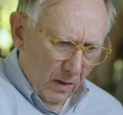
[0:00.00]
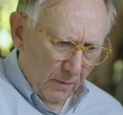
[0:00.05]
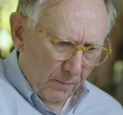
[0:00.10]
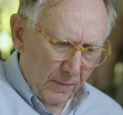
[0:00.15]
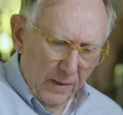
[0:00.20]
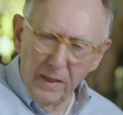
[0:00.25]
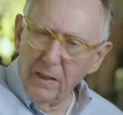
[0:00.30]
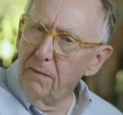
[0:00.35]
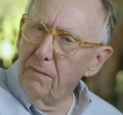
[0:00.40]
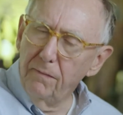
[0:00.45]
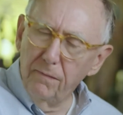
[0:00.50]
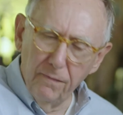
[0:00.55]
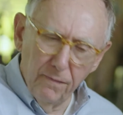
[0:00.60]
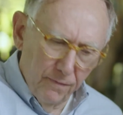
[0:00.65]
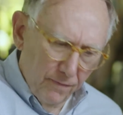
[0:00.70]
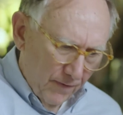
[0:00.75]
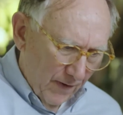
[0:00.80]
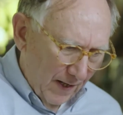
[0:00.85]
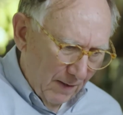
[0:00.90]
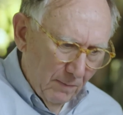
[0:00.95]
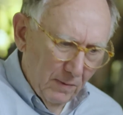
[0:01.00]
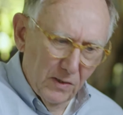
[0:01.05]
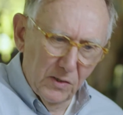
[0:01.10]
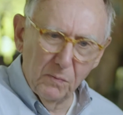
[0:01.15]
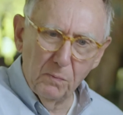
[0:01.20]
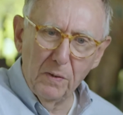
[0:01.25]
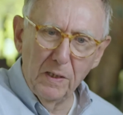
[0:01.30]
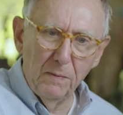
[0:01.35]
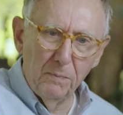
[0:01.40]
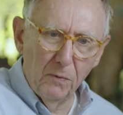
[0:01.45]
many famous
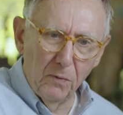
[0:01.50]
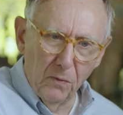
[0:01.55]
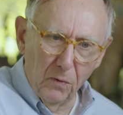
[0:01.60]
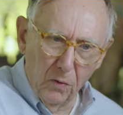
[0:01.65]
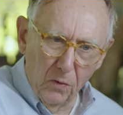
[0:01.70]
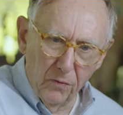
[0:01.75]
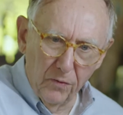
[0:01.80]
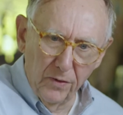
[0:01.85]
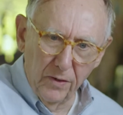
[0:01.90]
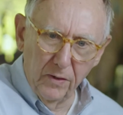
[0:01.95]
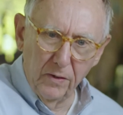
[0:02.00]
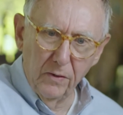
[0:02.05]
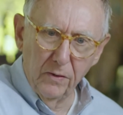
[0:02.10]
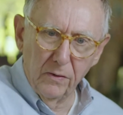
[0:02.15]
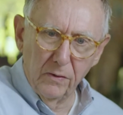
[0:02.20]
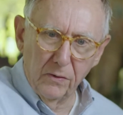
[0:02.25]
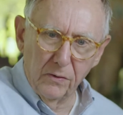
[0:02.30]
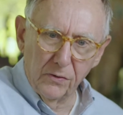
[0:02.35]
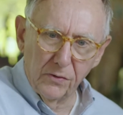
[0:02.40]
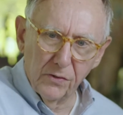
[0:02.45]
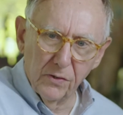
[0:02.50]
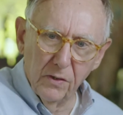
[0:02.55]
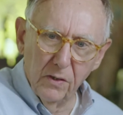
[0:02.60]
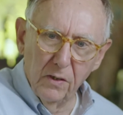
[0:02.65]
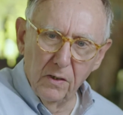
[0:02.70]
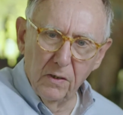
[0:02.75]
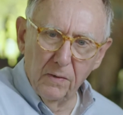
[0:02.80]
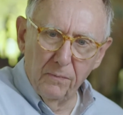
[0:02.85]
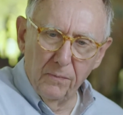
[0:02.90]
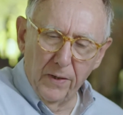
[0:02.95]
people over the years.
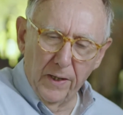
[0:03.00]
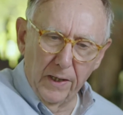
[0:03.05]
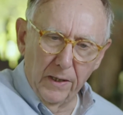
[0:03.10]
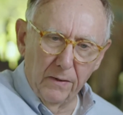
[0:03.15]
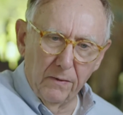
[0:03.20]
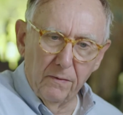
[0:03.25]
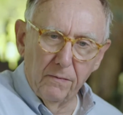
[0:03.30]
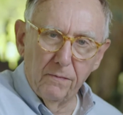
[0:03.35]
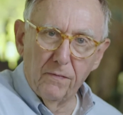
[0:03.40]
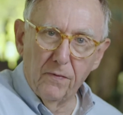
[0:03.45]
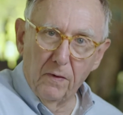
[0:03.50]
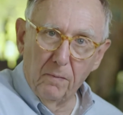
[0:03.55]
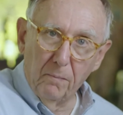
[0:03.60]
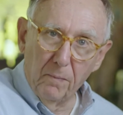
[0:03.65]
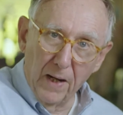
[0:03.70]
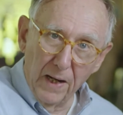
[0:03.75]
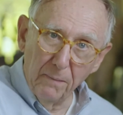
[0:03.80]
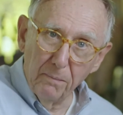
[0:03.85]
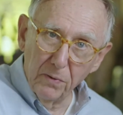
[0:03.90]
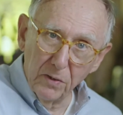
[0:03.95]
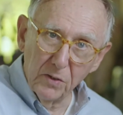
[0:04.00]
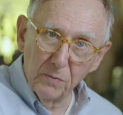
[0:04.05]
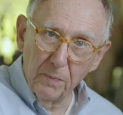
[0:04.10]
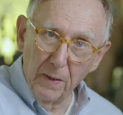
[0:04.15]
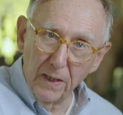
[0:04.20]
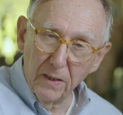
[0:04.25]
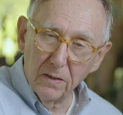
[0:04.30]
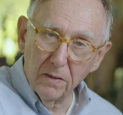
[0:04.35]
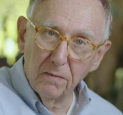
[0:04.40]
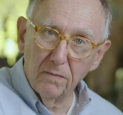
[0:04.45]
And from my
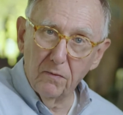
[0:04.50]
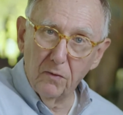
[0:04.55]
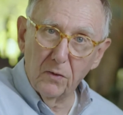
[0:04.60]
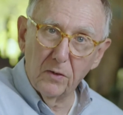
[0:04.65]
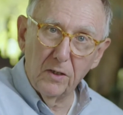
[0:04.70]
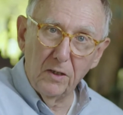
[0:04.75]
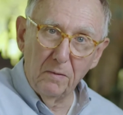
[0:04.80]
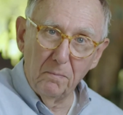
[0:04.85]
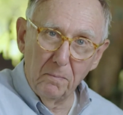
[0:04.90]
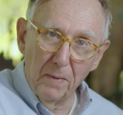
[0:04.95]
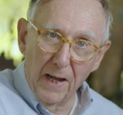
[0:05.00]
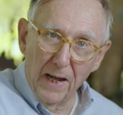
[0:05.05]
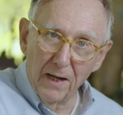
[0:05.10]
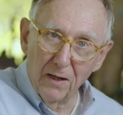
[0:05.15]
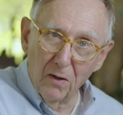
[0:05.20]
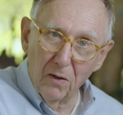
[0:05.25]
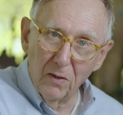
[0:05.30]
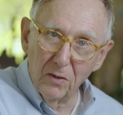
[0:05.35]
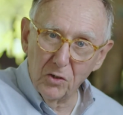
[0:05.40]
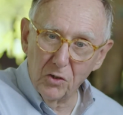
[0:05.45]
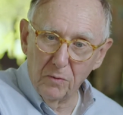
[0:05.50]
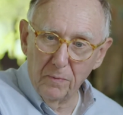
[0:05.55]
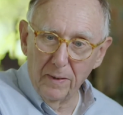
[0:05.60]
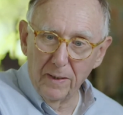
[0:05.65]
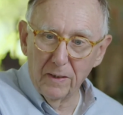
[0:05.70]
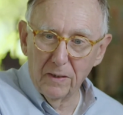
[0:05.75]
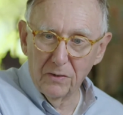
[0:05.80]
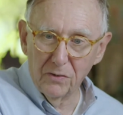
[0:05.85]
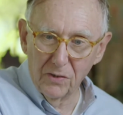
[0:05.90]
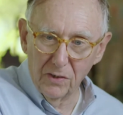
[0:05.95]
perspective, looking back on
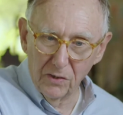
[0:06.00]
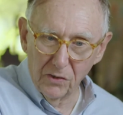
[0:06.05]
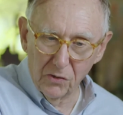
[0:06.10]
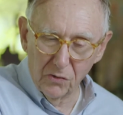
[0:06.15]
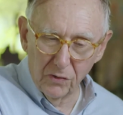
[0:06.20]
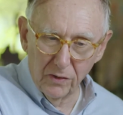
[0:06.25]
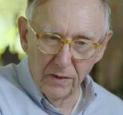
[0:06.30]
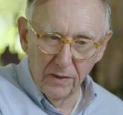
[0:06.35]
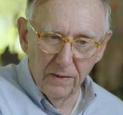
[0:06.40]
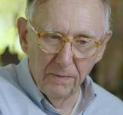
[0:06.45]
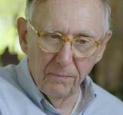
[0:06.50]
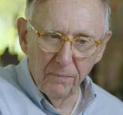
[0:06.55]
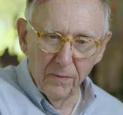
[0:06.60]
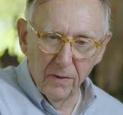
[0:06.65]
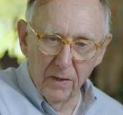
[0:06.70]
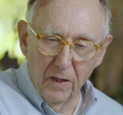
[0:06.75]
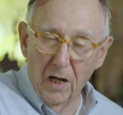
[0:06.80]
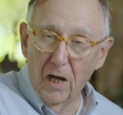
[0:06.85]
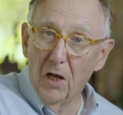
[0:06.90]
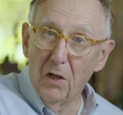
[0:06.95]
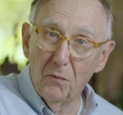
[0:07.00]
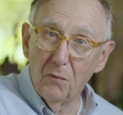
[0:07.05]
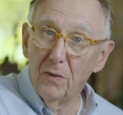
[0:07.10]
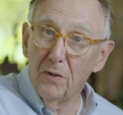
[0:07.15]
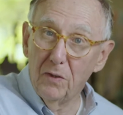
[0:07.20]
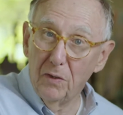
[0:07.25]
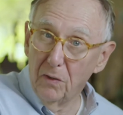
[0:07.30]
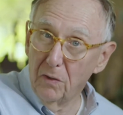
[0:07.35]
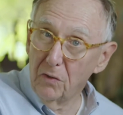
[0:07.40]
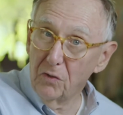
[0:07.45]
Jamaica's history,
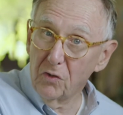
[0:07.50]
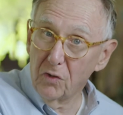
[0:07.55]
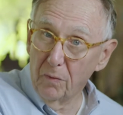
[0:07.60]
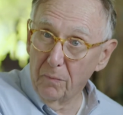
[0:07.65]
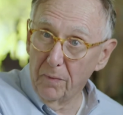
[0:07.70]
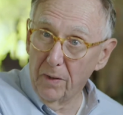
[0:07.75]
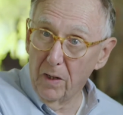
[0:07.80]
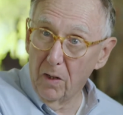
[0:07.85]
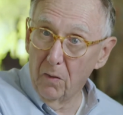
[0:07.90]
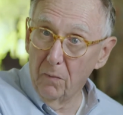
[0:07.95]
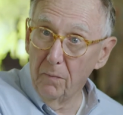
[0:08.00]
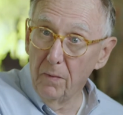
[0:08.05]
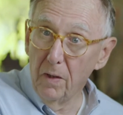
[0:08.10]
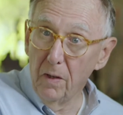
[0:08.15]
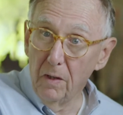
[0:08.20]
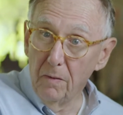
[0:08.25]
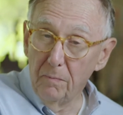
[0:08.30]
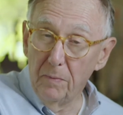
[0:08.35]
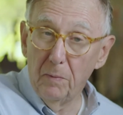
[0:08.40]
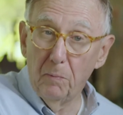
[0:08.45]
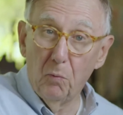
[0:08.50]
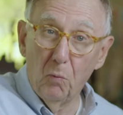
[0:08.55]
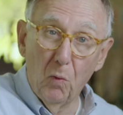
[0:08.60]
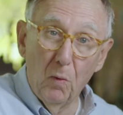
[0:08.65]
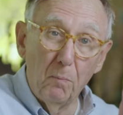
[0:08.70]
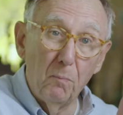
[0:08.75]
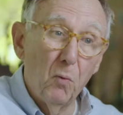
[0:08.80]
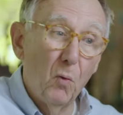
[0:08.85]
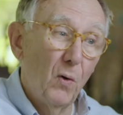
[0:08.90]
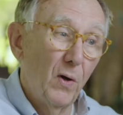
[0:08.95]
100 years from now, people will
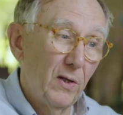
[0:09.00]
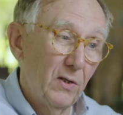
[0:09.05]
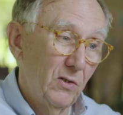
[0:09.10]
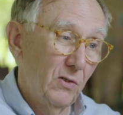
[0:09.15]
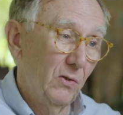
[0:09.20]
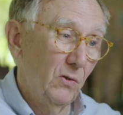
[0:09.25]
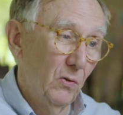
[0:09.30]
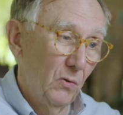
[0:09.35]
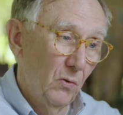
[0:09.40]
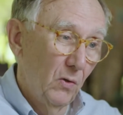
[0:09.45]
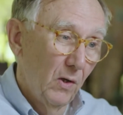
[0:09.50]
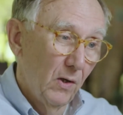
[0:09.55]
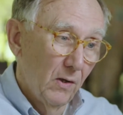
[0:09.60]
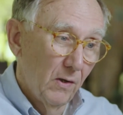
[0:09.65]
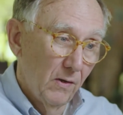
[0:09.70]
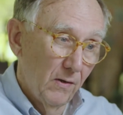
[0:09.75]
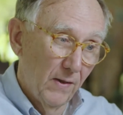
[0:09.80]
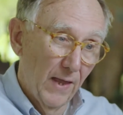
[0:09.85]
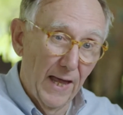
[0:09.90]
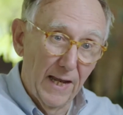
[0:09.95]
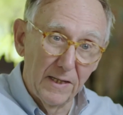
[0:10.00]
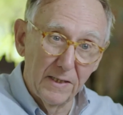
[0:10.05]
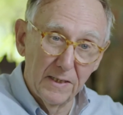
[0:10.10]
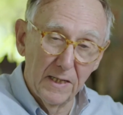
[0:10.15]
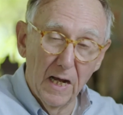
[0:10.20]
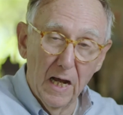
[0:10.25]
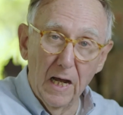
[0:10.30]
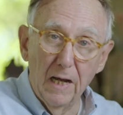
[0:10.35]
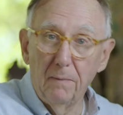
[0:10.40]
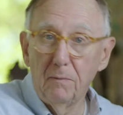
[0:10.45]
point to that
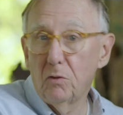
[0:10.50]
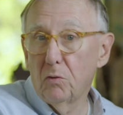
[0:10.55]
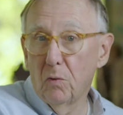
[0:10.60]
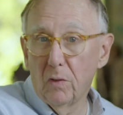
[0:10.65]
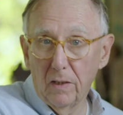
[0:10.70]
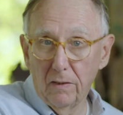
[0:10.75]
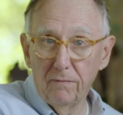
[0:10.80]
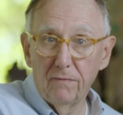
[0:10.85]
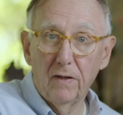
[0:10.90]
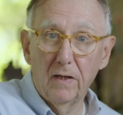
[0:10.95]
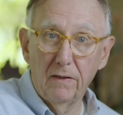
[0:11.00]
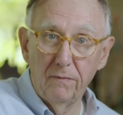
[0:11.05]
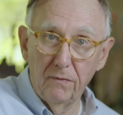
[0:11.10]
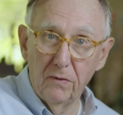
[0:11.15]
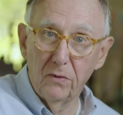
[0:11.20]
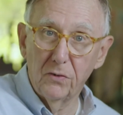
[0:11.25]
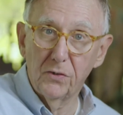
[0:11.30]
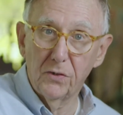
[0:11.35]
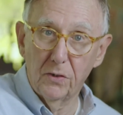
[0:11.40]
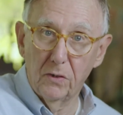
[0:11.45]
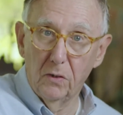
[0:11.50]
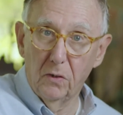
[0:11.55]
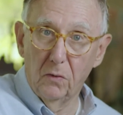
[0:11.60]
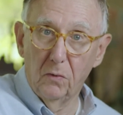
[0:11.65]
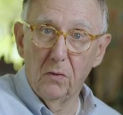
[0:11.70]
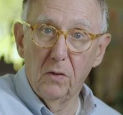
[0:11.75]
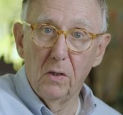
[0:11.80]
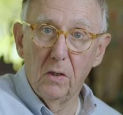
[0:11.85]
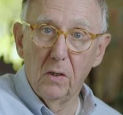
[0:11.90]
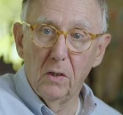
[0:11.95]
time 25 years ago
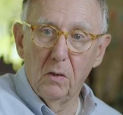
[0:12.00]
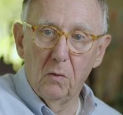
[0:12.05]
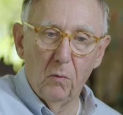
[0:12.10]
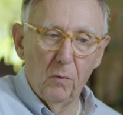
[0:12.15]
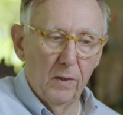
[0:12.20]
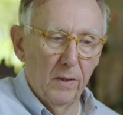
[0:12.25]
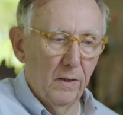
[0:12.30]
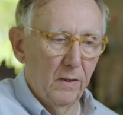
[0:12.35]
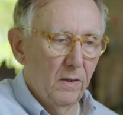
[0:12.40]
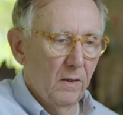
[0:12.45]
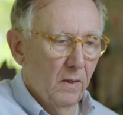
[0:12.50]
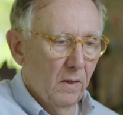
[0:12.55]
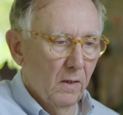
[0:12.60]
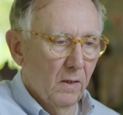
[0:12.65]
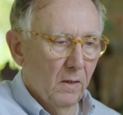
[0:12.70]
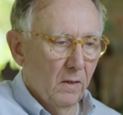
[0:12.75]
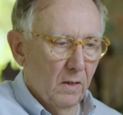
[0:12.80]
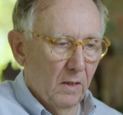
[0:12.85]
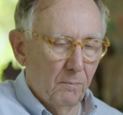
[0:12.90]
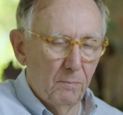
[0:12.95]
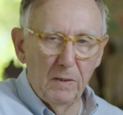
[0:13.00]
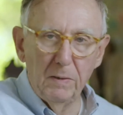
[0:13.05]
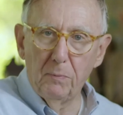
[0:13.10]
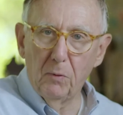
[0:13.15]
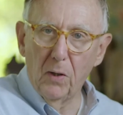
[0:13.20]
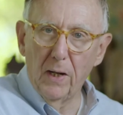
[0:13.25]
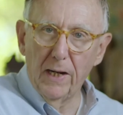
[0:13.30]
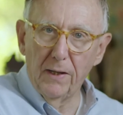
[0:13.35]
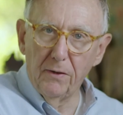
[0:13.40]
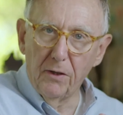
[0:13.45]
when the
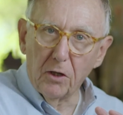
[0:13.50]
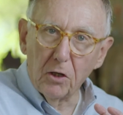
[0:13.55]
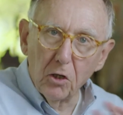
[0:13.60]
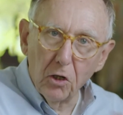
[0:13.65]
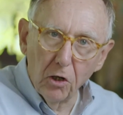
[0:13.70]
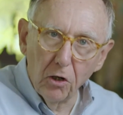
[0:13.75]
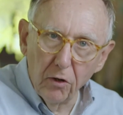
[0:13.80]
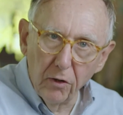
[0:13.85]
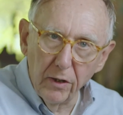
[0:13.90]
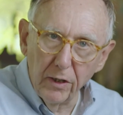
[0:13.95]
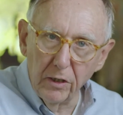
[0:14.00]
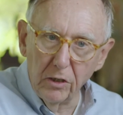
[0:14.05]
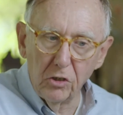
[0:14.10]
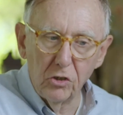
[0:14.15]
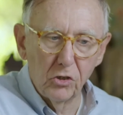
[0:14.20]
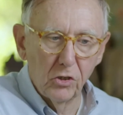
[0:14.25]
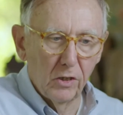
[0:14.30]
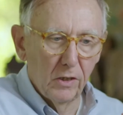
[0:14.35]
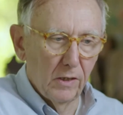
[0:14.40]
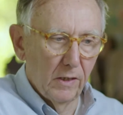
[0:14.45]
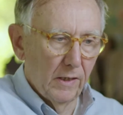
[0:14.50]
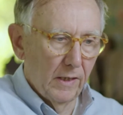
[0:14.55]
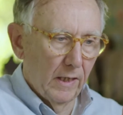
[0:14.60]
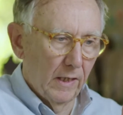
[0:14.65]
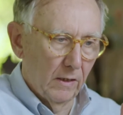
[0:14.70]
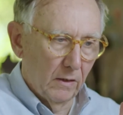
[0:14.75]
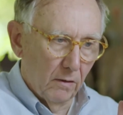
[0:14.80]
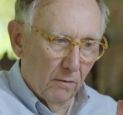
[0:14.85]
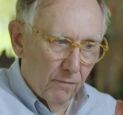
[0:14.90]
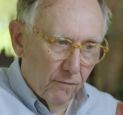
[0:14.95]
people had the courage
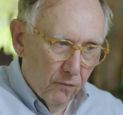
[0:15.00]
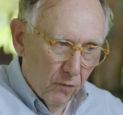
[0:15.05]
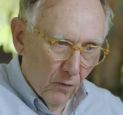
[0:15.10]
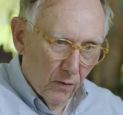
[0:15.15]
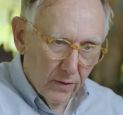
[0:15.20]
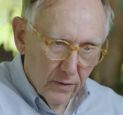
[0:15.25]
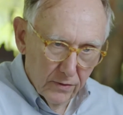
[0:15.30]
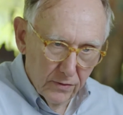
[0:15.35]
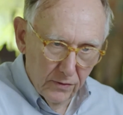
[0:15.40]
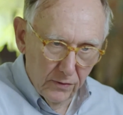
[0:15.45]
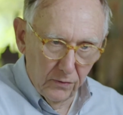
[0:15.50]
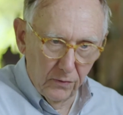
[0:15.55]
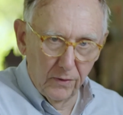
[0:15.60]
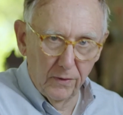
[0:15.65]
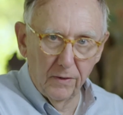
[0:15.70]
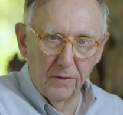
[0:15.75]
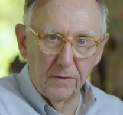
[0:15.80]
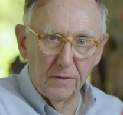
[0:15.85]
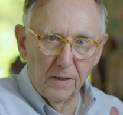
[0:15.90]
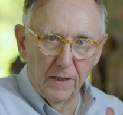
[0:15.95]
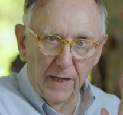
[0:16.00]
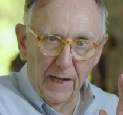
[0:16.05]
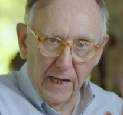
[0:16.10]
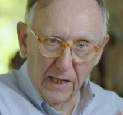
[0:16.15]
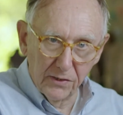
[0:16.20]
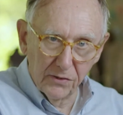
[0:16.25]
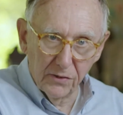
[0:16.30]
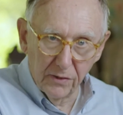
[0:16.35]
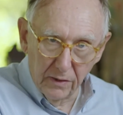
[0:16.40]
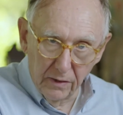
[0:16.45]
and the fortitude and the
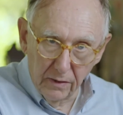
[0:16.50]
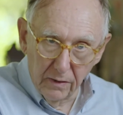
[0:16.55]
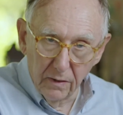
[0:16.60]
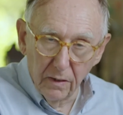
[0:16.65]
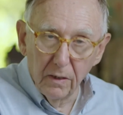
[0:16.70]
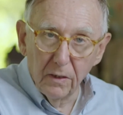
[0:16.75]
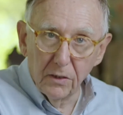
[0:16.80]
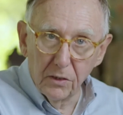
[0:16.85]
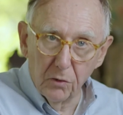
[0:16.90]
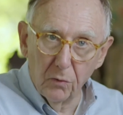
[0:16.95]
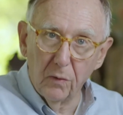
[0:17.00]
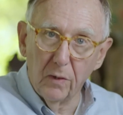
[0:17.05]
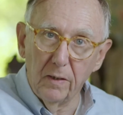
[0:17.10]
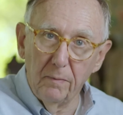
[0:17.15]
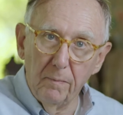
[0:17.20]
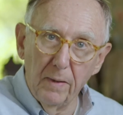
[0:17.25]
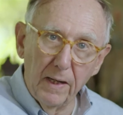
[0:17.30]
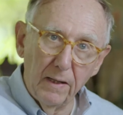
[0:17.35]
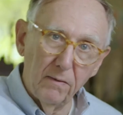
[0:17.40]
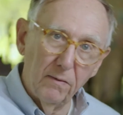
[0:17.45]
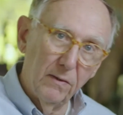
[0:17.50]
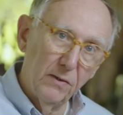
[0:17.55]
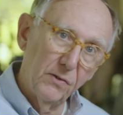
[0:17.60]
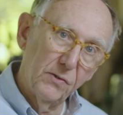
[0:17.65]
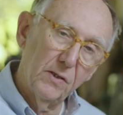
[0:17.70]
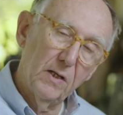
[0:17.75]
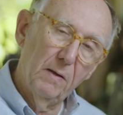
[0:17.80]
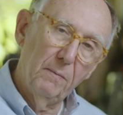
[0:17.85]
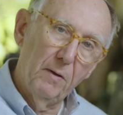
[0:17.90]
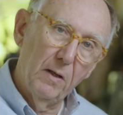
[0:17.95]
tenacity to really make this
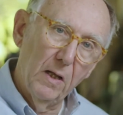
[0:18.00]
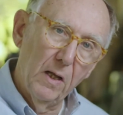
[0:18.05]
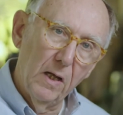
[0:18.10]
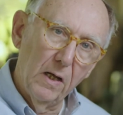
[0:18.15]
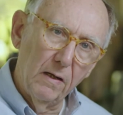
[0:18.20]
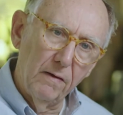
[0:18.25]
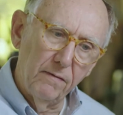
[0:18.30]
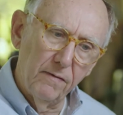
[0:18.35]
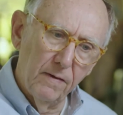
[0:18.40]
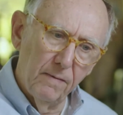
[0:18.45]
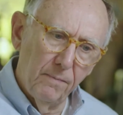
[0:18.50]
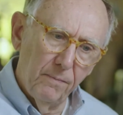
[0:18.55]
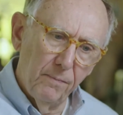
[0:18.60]
come alive.